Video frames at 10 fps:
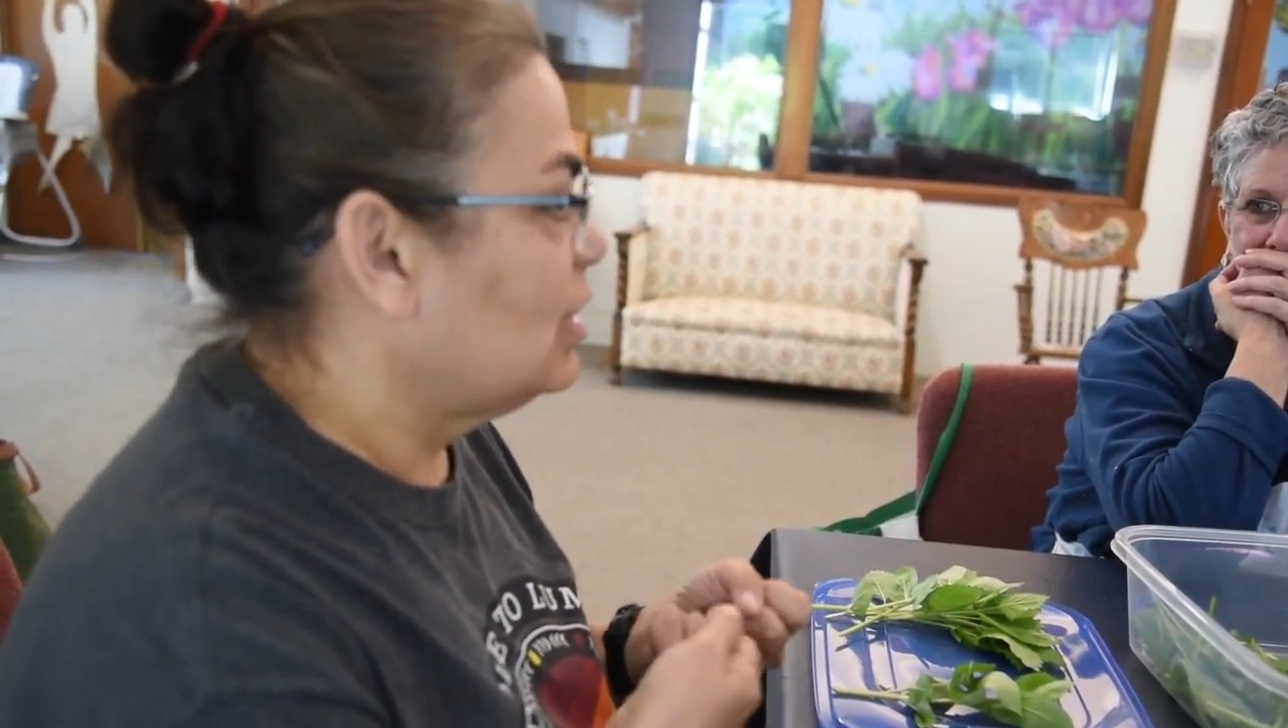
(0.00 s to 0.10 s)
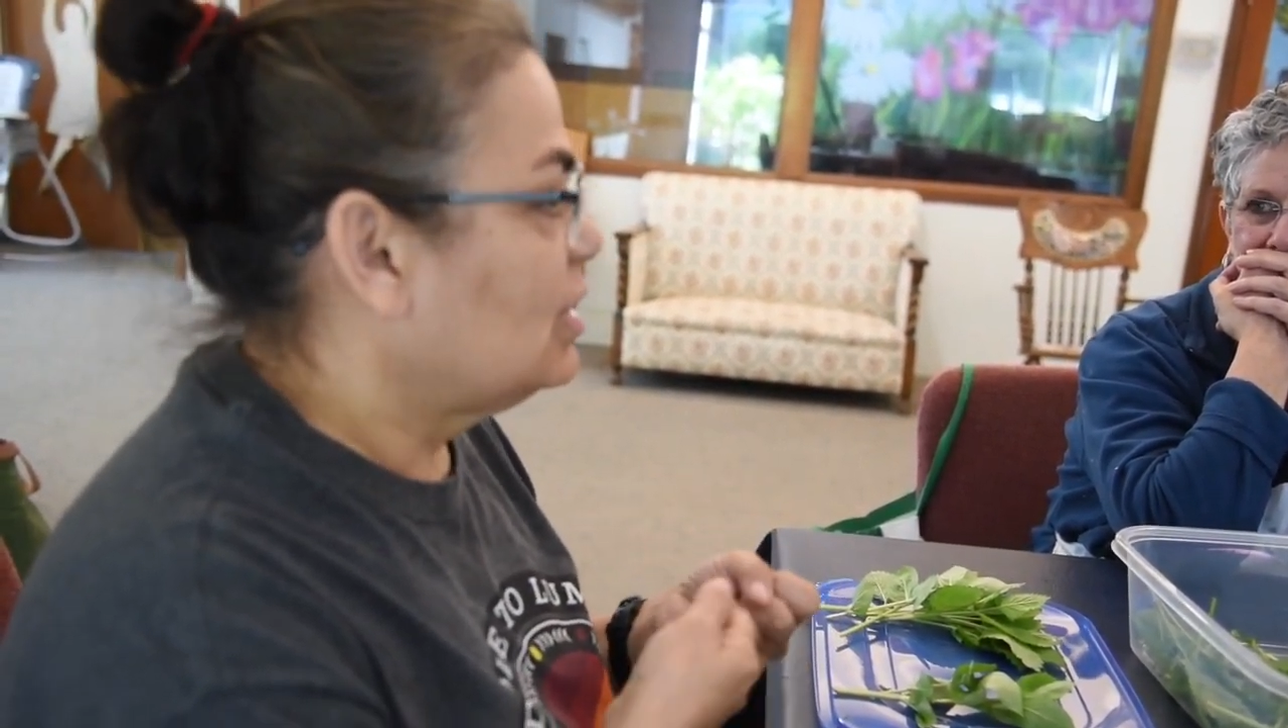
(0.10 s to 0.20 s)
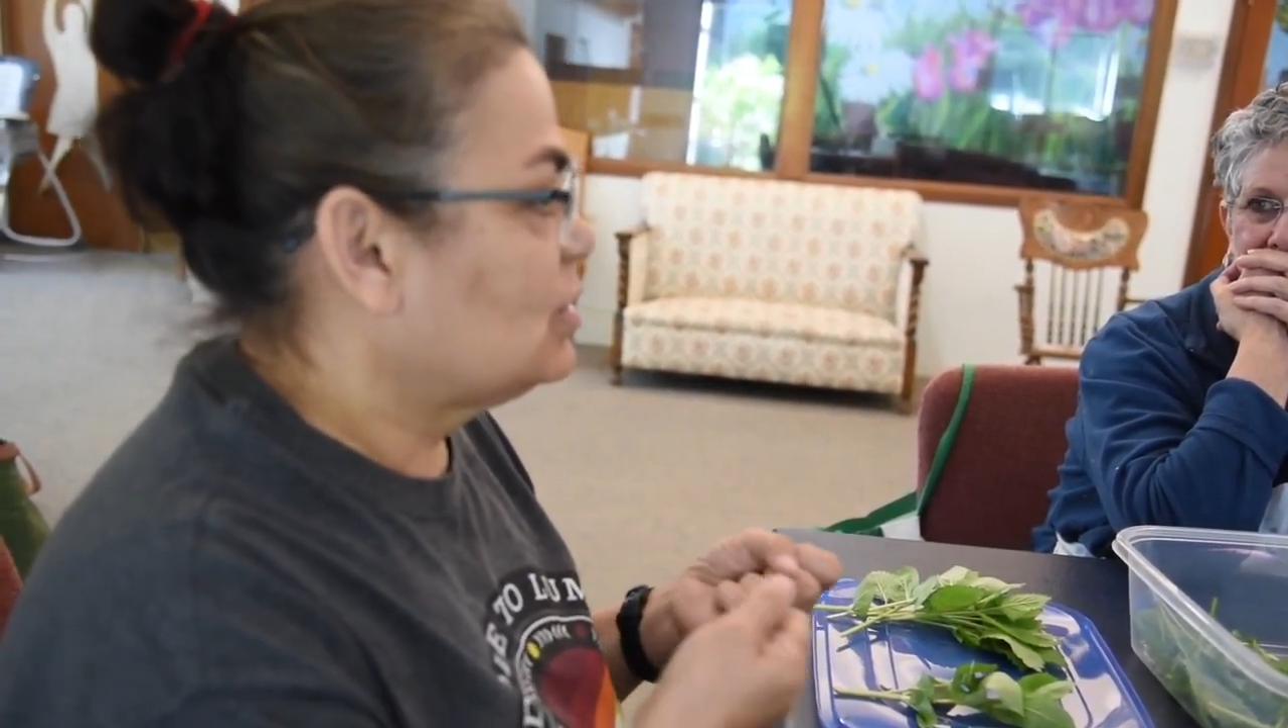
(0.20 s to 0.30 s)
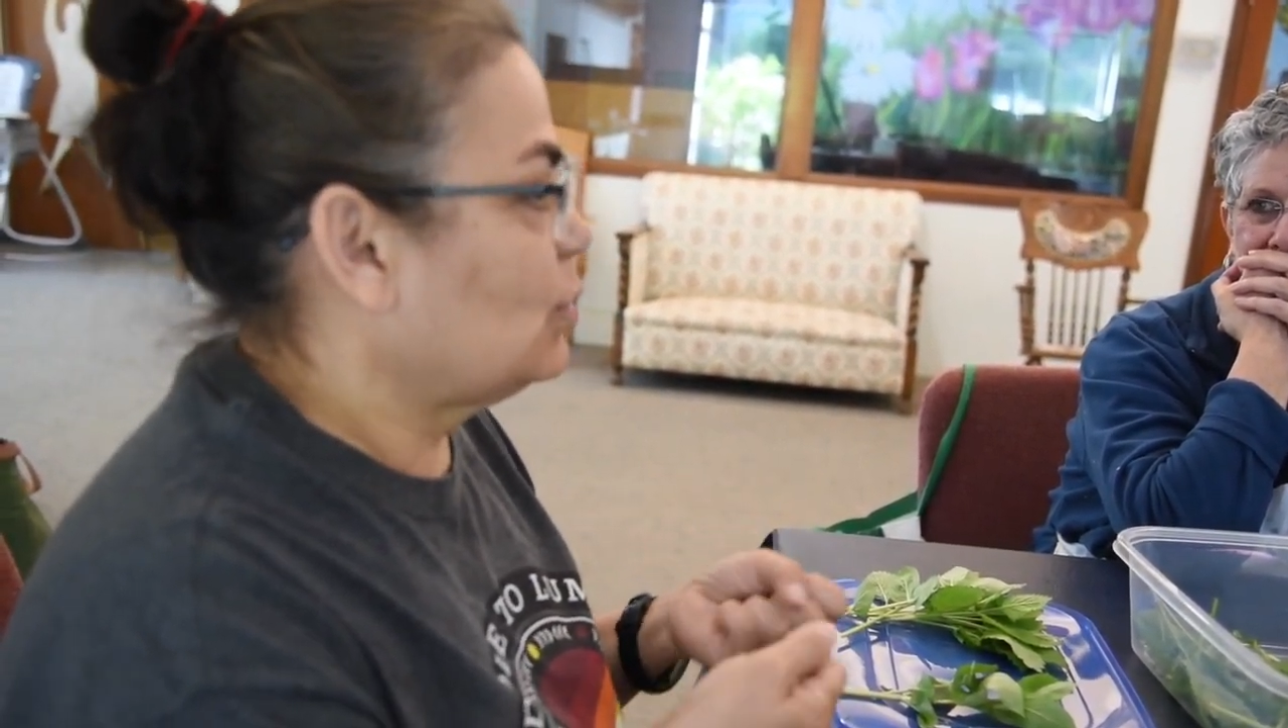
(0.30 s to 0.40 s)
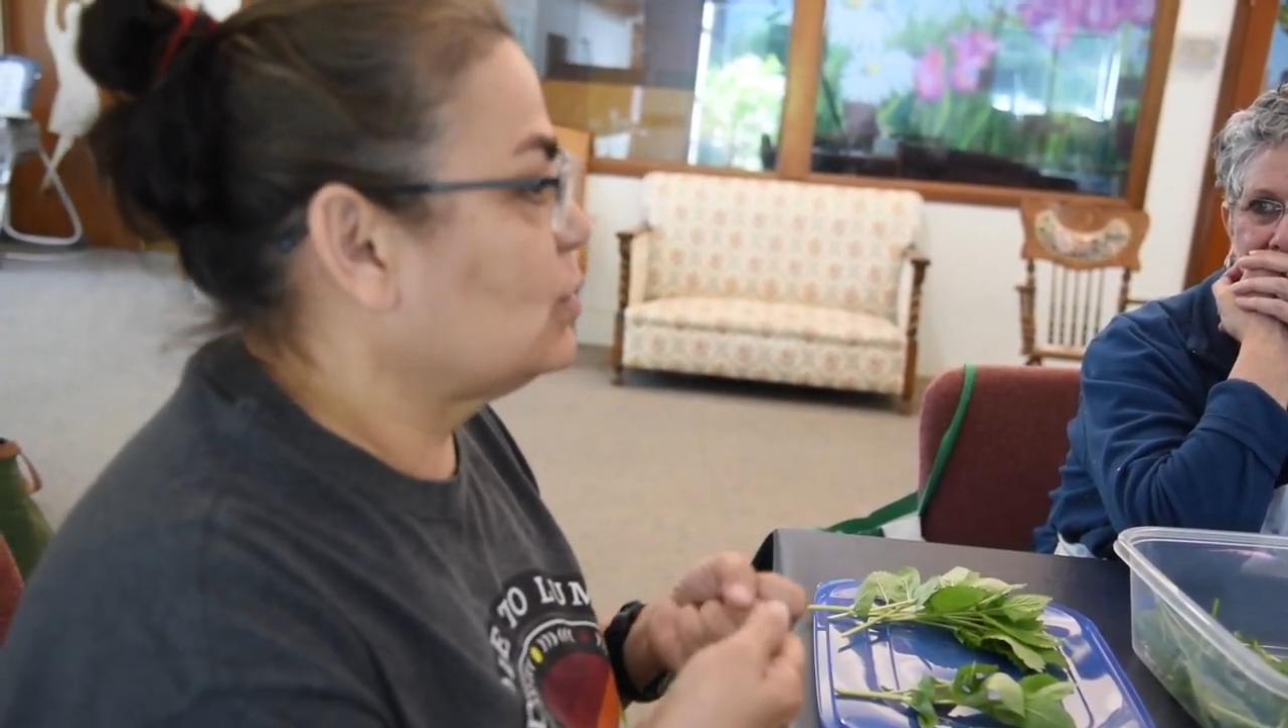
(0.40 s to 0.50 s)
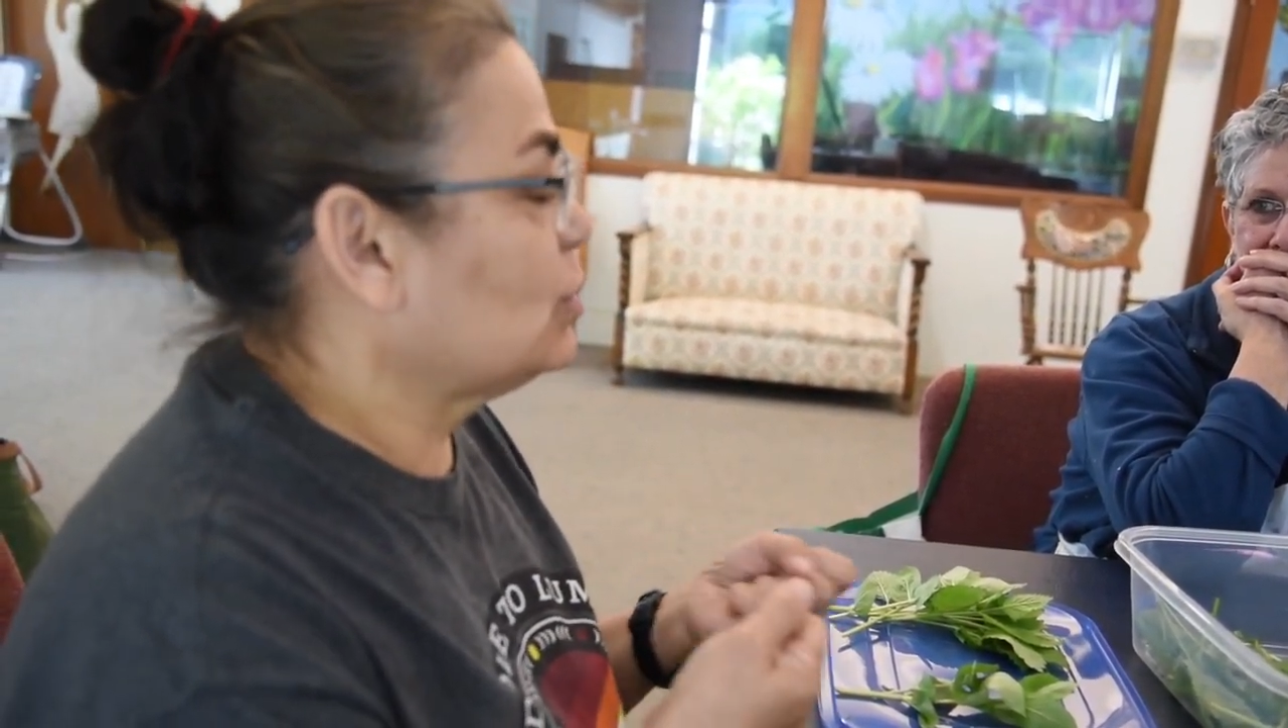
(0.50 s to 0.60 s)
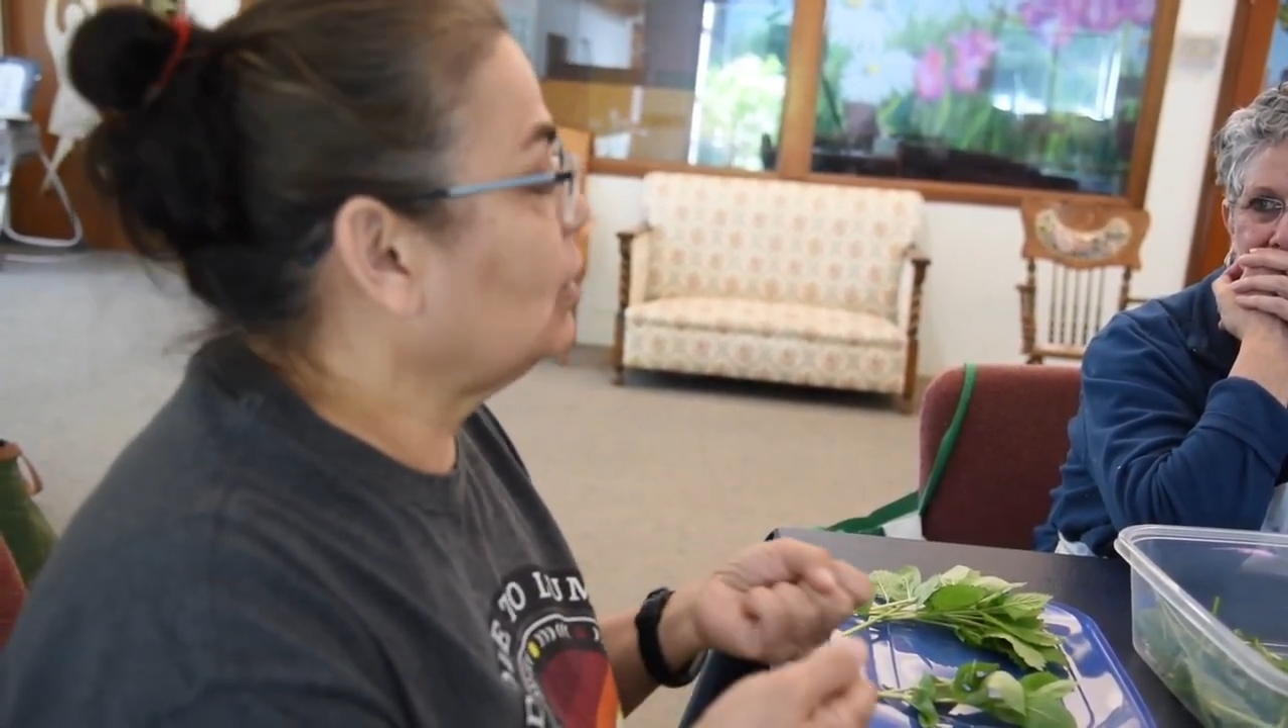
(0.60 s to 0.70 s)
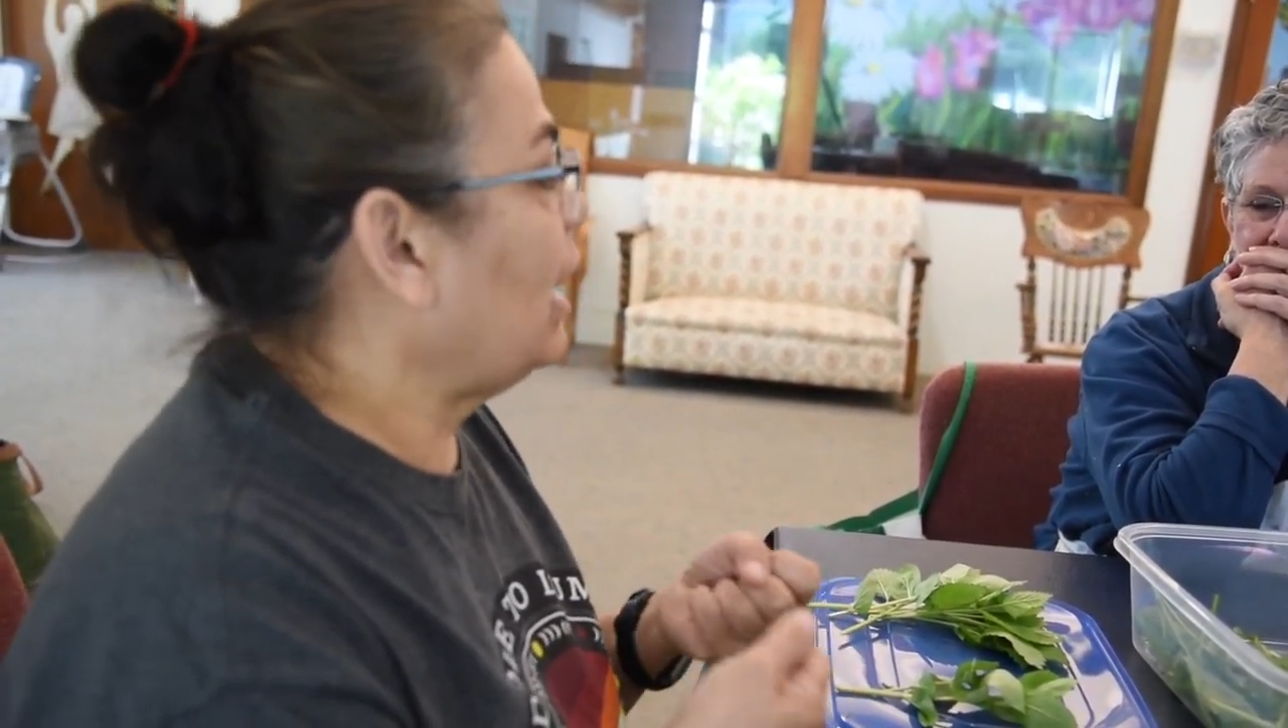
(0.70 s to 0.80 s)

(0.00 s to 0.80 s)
So Turtle